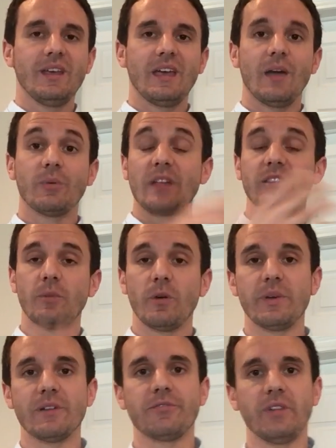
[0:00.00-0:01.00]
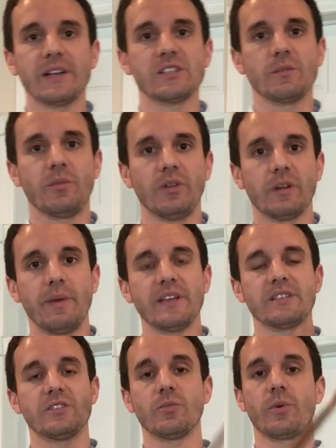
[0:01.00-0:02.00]
And without the bow being flexible, it
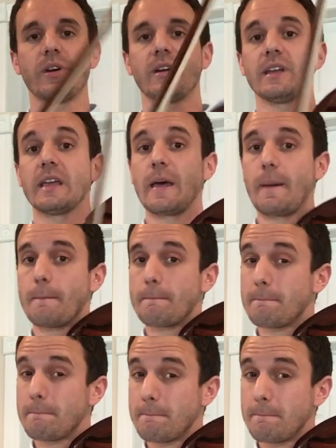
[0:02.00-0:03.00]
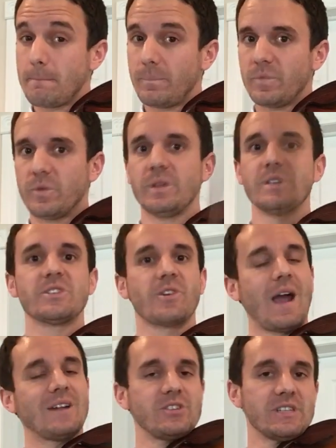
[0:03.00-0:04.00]
makes it to where you're going to get really
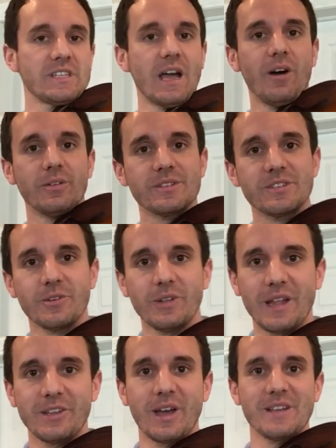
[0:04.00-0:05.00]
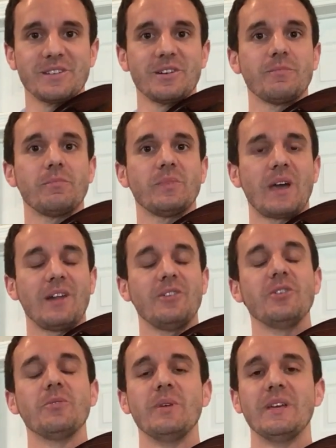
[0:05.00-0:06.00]
scratchy sounds. So a lot of you guys that are kind of
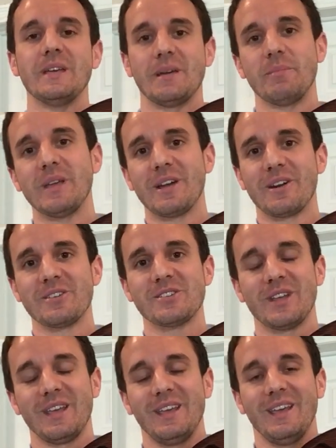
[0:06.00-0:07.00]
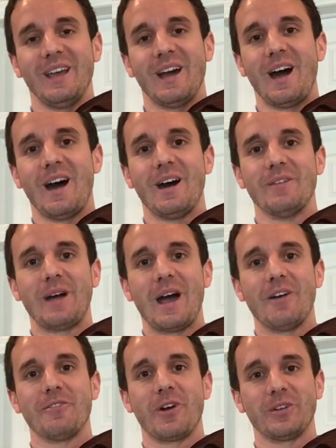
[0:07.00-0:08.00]
newbie and beginners
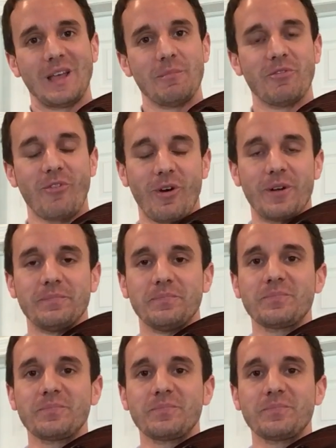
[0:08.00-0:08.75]
have heard that before.